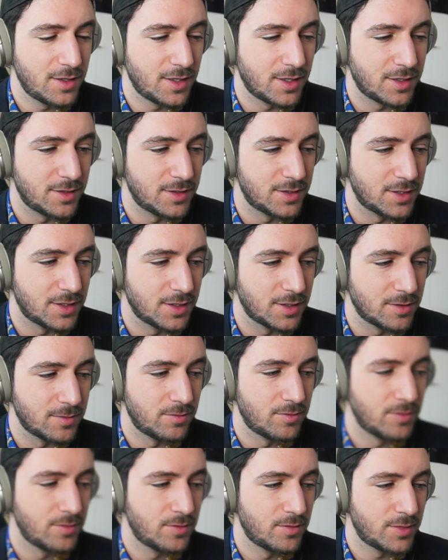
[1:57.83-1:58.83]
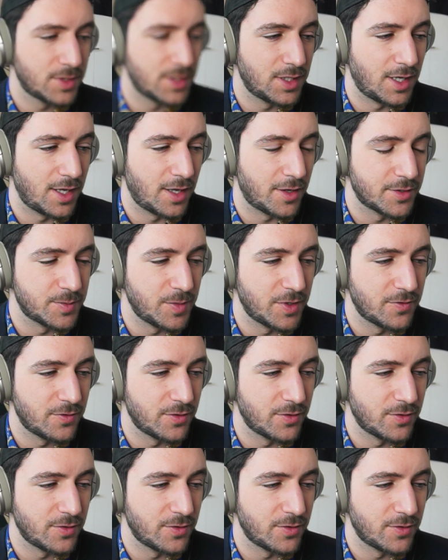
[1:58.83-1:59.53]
and it allows me for an